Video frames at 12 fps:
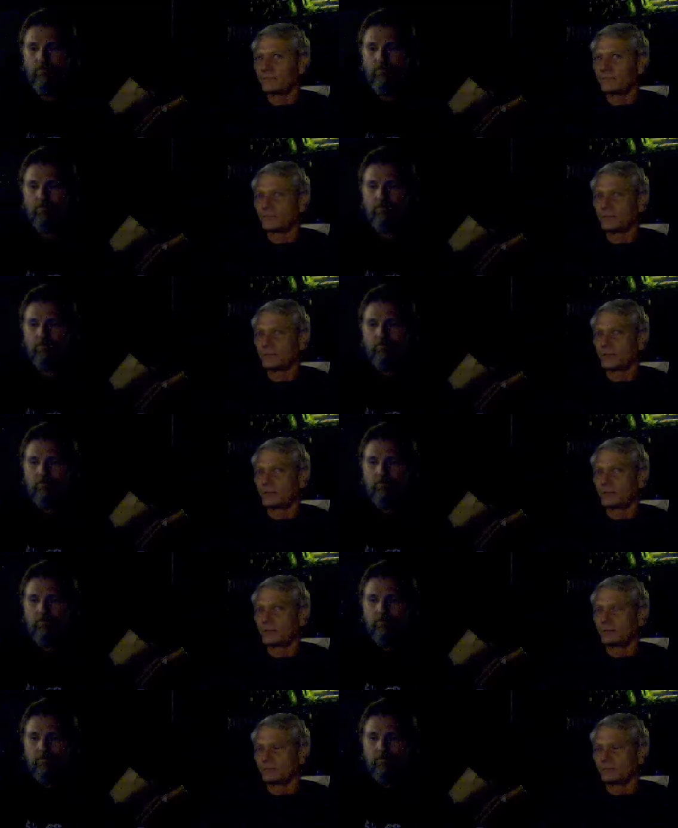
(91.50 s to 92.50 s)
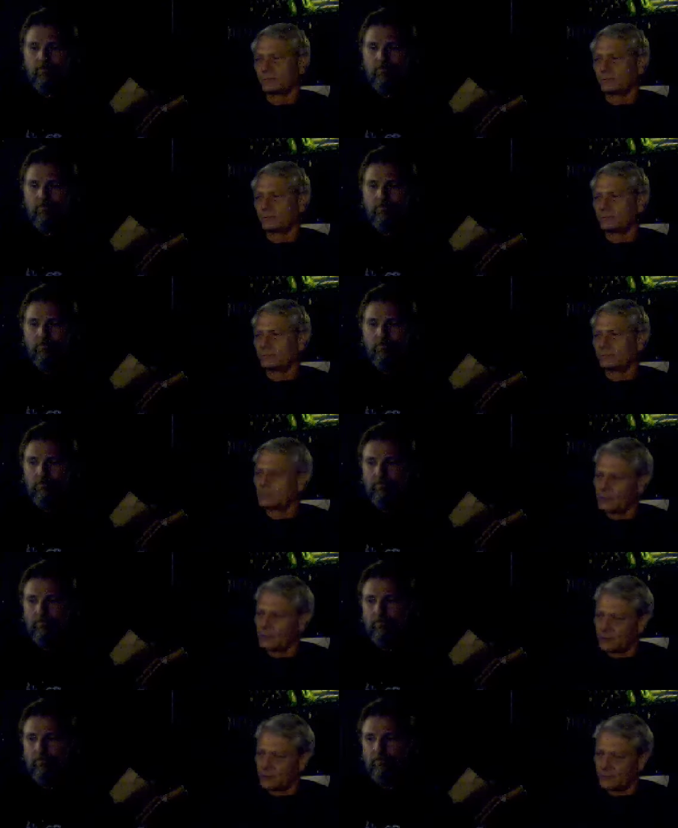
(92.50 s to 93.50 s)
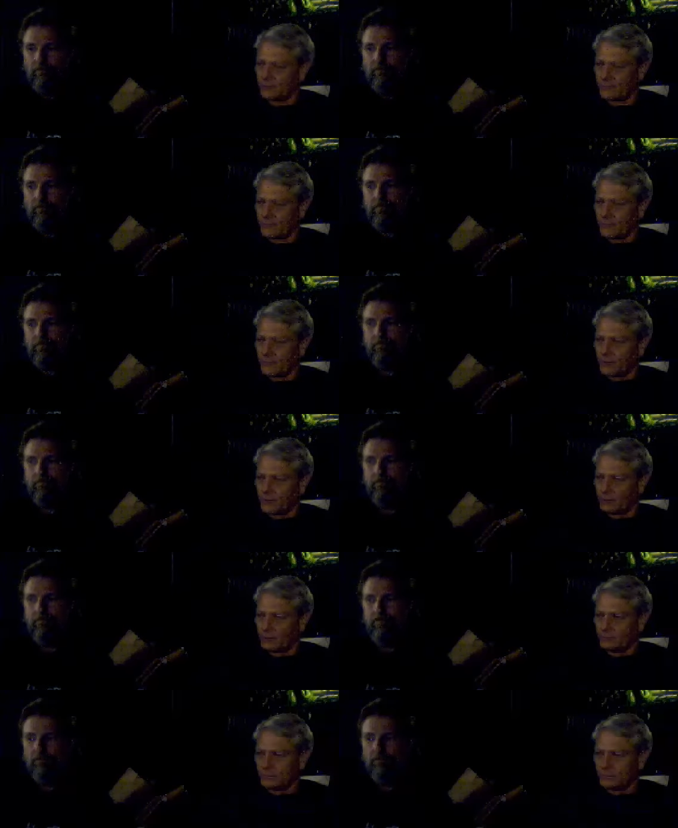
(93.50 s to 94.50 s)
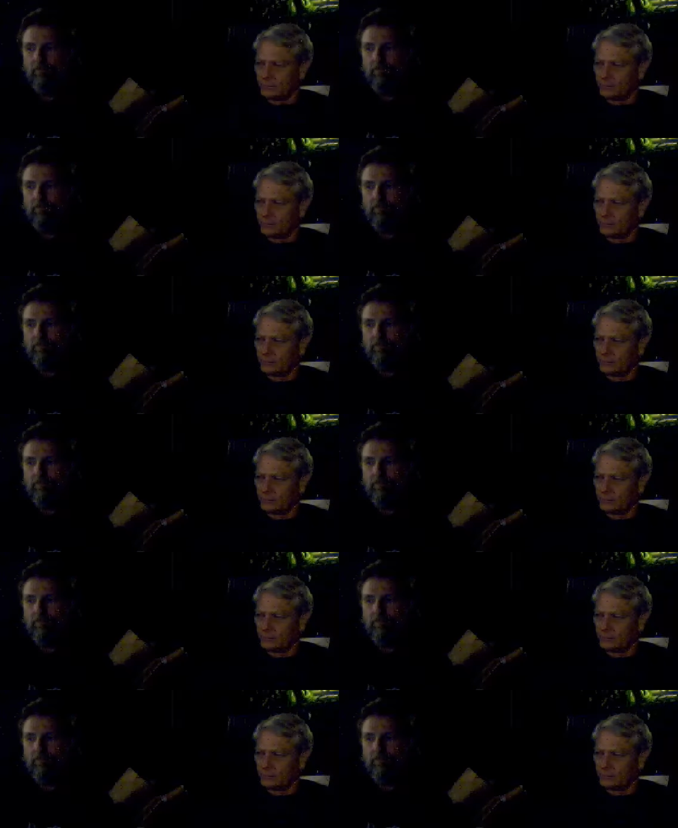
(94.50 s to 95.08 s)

Speaker 1: Yeah, that's and that's something that people, even if you've already you're, you're like